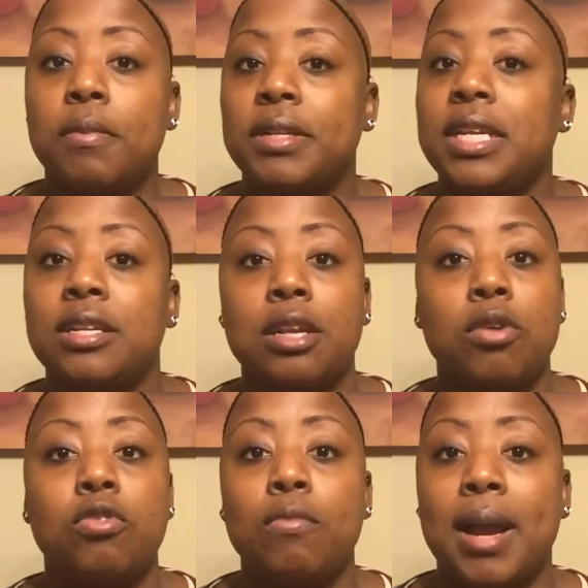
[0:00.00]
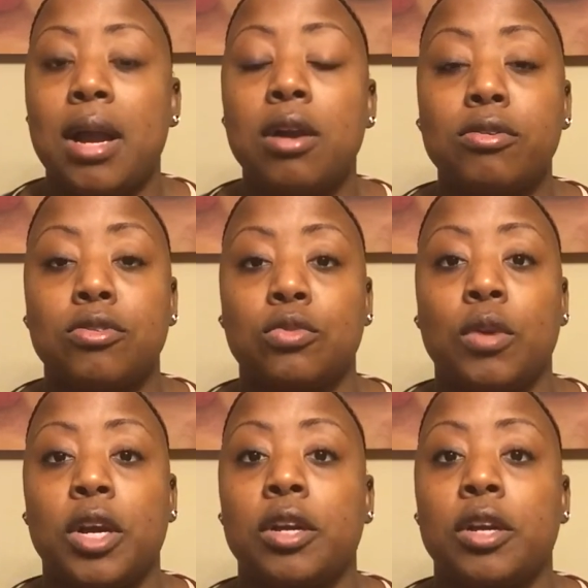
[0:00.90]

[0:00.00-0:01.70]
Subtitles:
but didn't know who my uncles were.